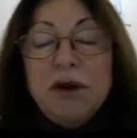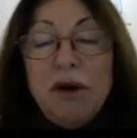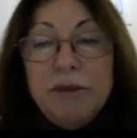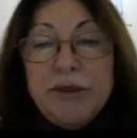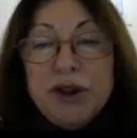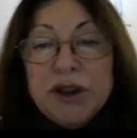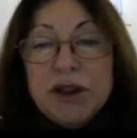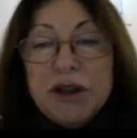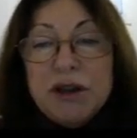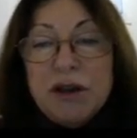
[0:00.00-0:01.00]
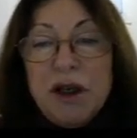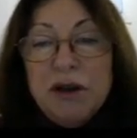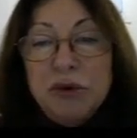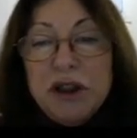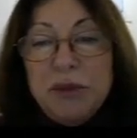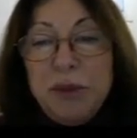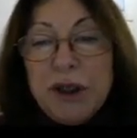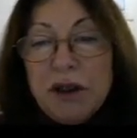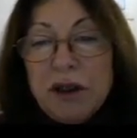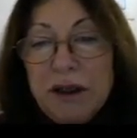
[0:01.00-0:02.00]
object? Would it
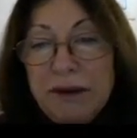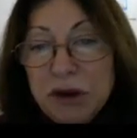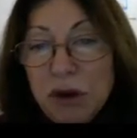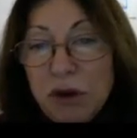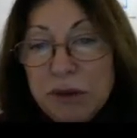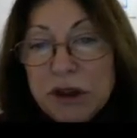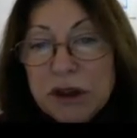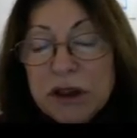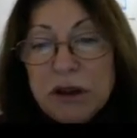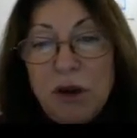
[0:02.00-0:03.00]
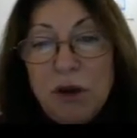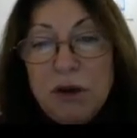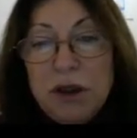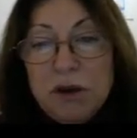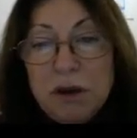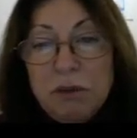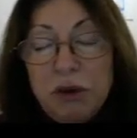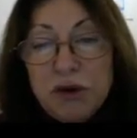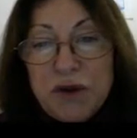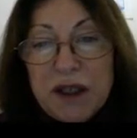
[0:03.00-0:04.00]
be living object? In
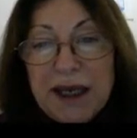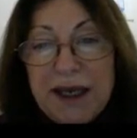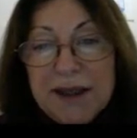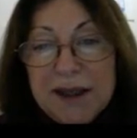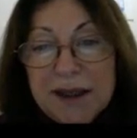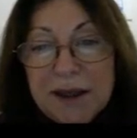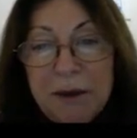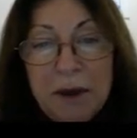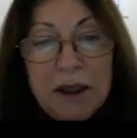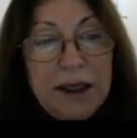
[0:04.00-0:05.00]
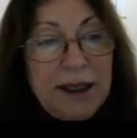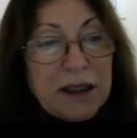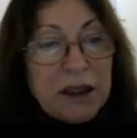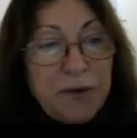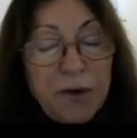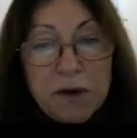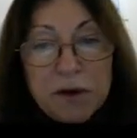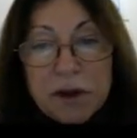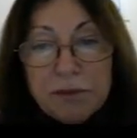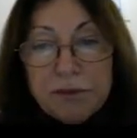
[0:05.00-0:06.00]
both cases, electric
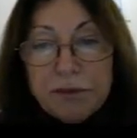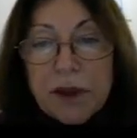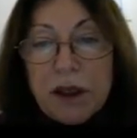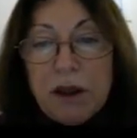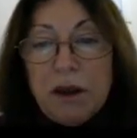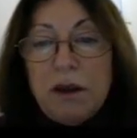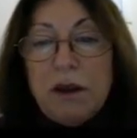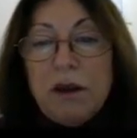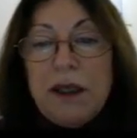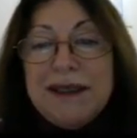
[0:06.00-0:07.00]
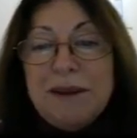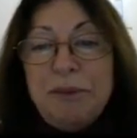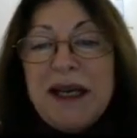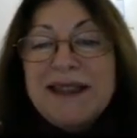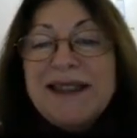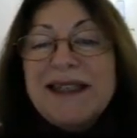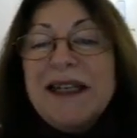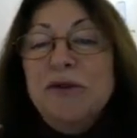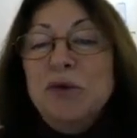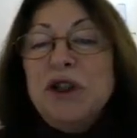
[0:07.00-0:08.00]
field
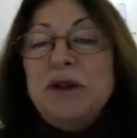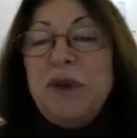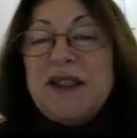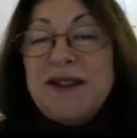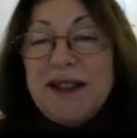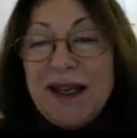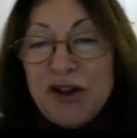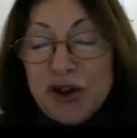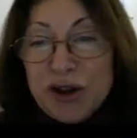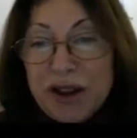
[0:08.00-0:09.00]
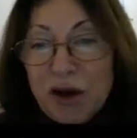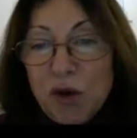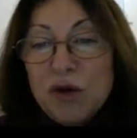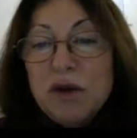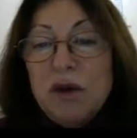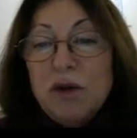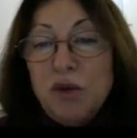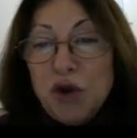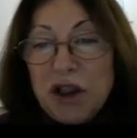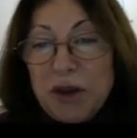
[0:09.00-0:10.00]
independently, would it be stationary or
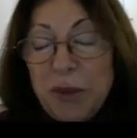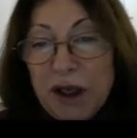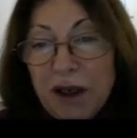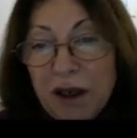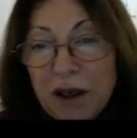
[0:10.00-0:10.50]
would it be